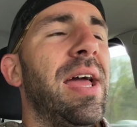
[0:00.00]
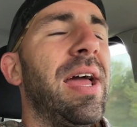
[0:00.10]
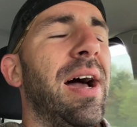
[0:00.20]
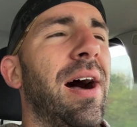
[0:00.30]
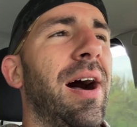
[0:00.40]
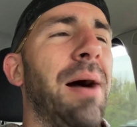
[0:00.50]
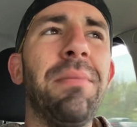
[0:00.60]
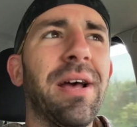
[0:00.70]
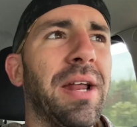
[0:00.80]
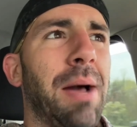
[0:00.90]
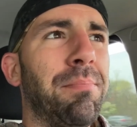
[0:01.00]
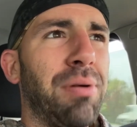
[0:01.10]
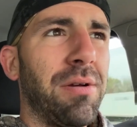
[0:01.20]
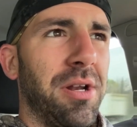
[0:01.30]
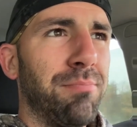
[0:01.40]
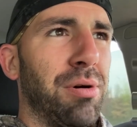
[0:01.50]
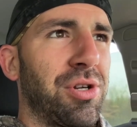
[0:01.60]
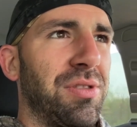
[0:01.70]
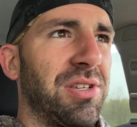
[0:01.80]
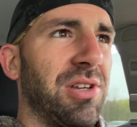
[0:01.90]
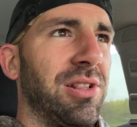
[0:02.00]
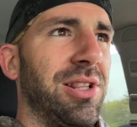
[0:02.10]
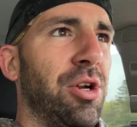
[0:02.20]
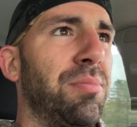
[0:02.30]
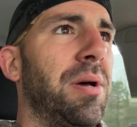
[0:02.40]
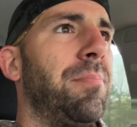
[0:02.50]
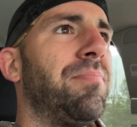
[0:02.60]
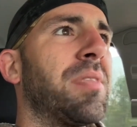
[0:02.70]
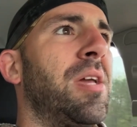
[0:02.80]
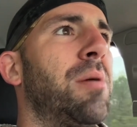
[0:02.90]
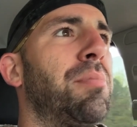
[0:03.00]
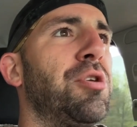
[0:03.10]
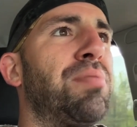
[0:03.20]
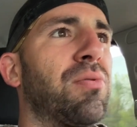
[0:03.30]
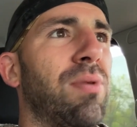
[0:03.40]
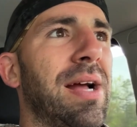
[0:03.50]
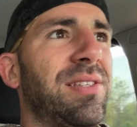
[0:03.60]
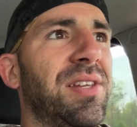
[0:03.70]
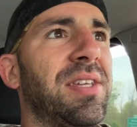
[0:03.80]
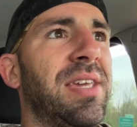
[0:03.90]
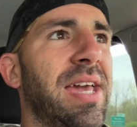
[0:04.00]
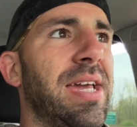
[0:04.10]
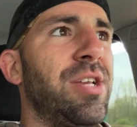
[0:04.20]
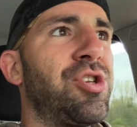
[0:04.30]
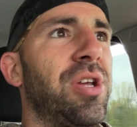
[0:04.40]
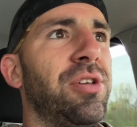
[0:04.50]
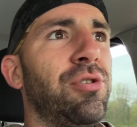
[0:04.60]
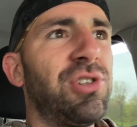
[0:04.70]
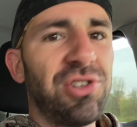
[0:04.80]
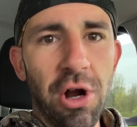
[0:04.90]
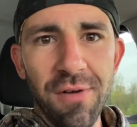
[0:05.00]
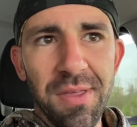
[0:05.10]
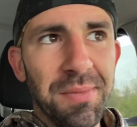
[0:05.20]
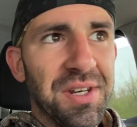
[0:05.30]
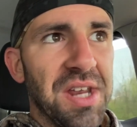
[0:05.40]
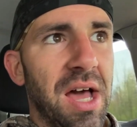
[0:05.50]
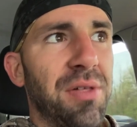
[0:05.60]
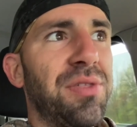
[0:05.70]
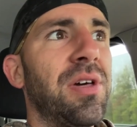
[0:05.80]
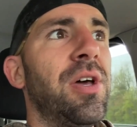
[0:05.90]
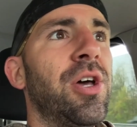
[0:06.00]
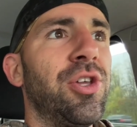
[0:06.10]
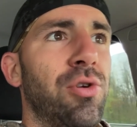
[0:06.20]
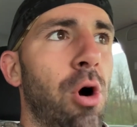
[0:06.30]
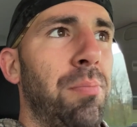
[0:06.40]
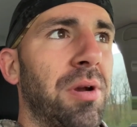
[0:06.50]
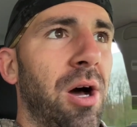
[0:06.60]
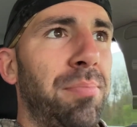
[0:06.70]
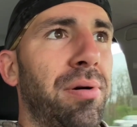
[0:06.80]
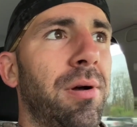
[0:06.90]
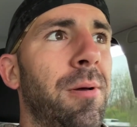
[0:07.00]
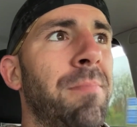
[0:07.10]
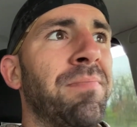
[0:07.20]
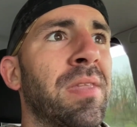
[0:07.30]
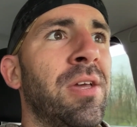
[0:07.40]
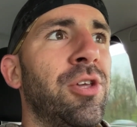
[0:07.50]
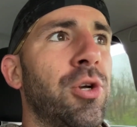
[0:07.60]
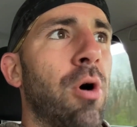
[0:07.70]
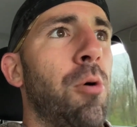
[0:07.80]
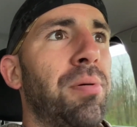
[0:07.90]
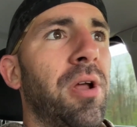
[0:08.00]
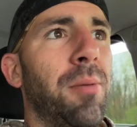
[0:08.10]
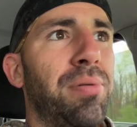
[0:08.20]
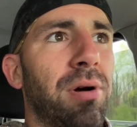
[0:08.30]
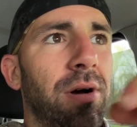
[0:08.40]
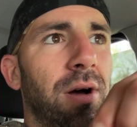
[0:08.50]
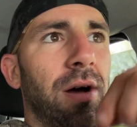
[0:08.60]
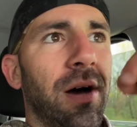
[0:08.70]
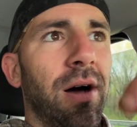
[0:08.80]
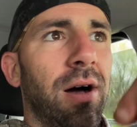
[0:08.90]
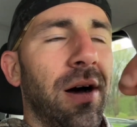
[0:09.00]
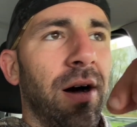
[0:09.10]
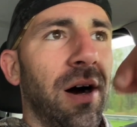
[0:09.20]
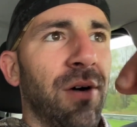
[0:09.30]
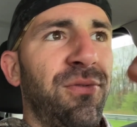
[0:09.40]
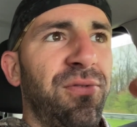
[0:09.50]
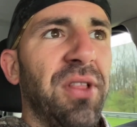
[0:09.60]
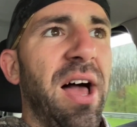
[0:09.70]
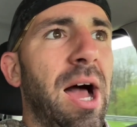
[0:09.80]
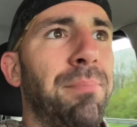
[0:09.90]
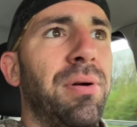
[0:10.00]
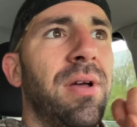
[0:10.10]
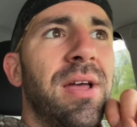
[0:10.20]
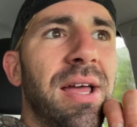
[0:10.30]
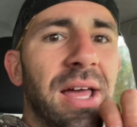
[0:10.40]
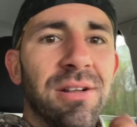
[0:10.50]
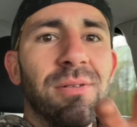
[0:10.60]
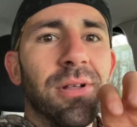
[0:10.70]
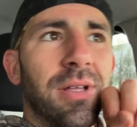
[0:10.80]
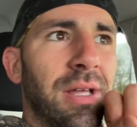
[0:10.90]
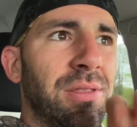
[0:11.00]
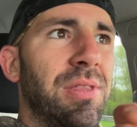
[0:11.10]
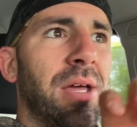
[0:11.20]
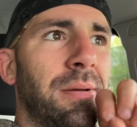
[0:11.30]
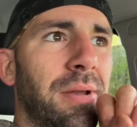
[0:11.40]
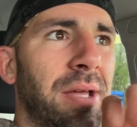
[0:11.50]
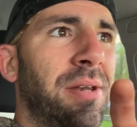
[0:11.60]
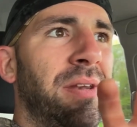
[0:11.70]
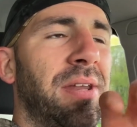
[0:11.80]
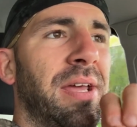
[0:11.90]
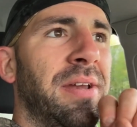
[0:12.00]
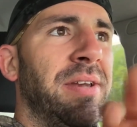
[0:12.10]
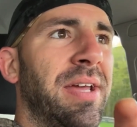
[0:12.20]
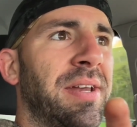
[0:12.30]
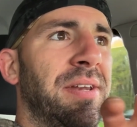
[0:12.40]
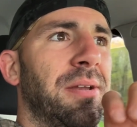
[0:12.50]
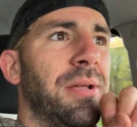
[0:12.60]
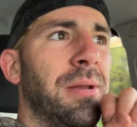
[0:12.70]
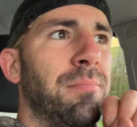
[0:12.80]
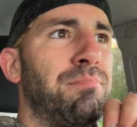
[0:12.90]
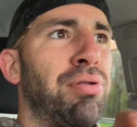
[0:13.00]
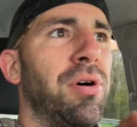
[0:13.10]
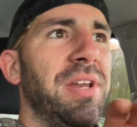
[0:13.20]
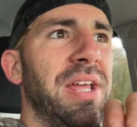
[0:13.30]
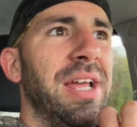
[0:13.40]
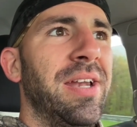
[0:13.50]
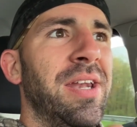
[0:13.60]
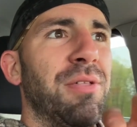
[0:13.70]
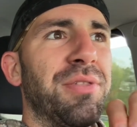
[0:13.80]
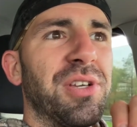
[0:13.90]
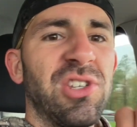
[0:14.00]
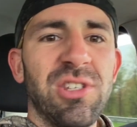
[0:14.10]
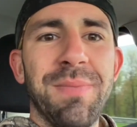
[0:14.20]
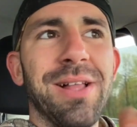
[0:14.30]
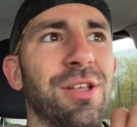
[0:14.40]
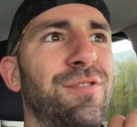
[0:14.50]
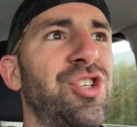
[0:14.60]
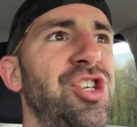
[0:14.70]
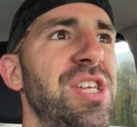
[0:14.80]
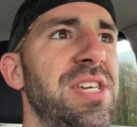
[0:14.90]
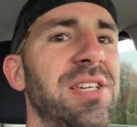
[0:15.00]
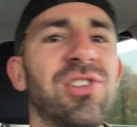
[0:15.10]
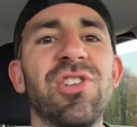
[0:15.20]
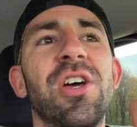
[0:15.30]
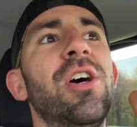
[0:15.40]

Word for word: uh, I'm not gonna, I'm probably gonna butcher this a little bit. But you put rats in a cage, you starve them to death, you open up, you open up uh, a flap, and and and and and and, and put in the smell of cheese,